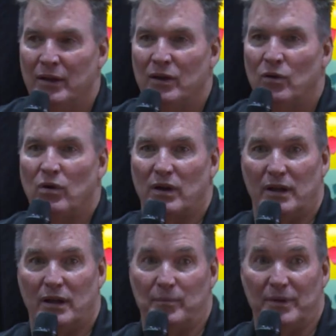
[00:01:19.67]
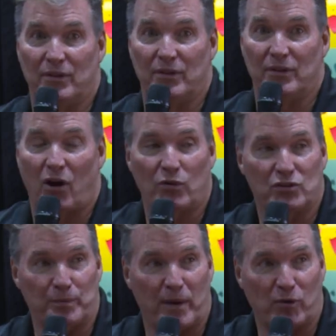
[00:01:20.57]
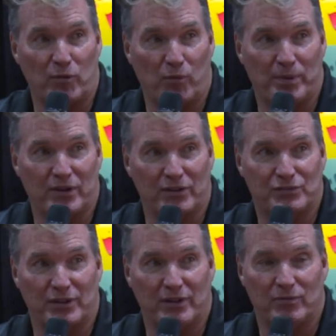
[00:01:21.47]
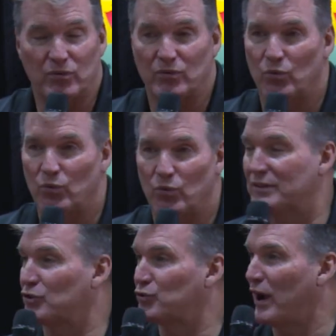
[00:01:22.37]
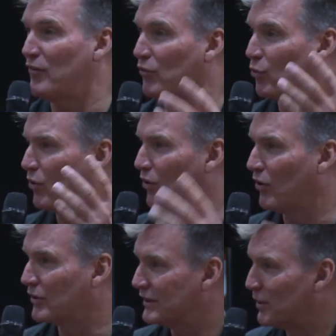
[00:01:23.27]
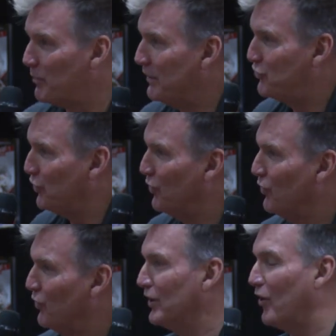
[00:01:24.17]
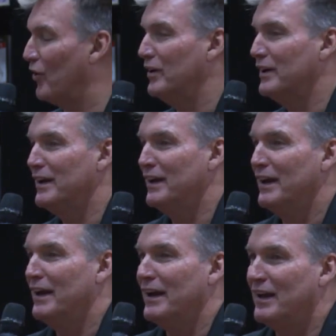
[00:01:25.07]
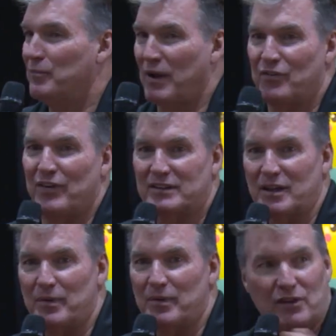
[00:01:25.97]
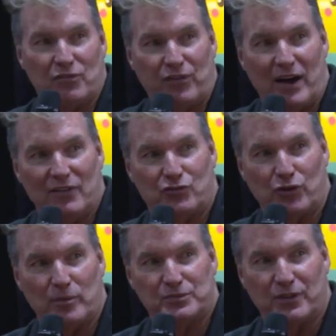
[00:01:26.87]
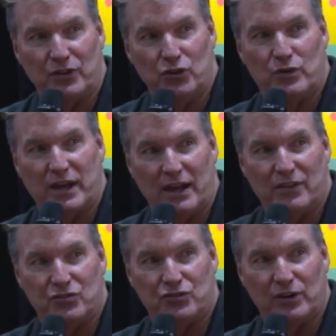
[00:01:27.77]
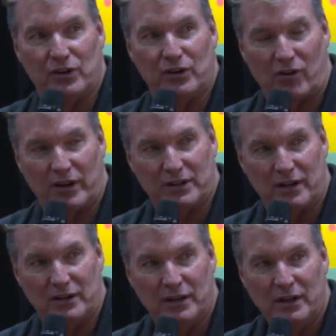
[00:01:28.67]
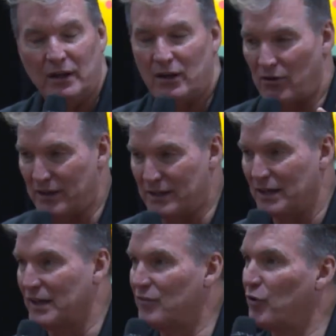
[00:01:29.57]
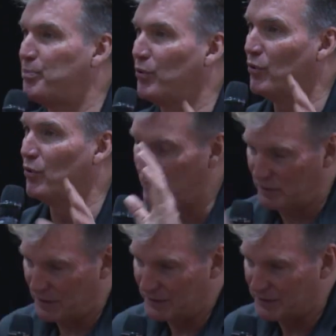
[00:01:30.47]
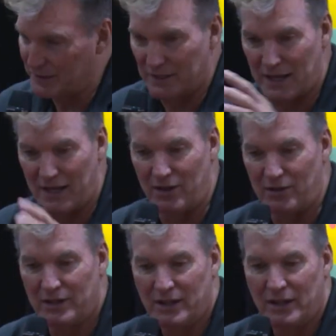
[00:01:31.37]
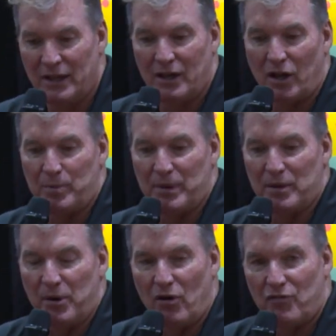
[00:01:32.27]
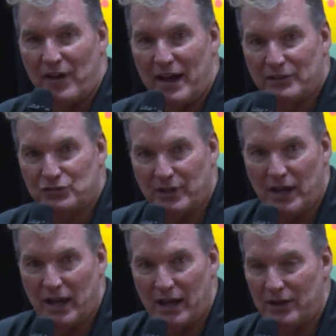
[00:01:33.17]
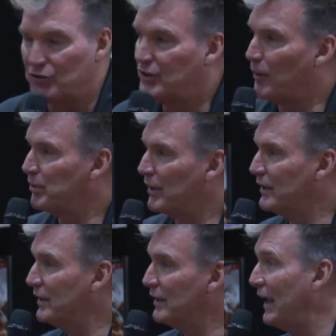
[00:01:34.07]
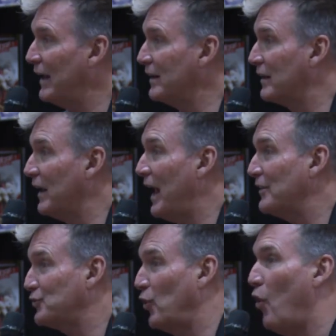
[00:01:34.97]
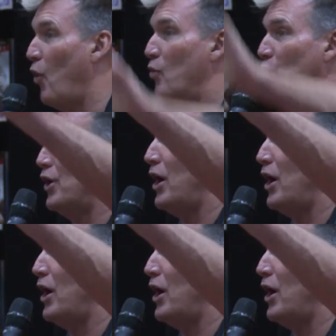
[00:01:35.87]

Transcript: Well, yeah, I mean, they're always memorable because we get to travel the world, get to meet you, you know. As a matter of fact, I'm making 5 trips to the UK this year. I've already done Liverpool, London now. I'll be in Belfast and Dublin and Glasgow. Yeah.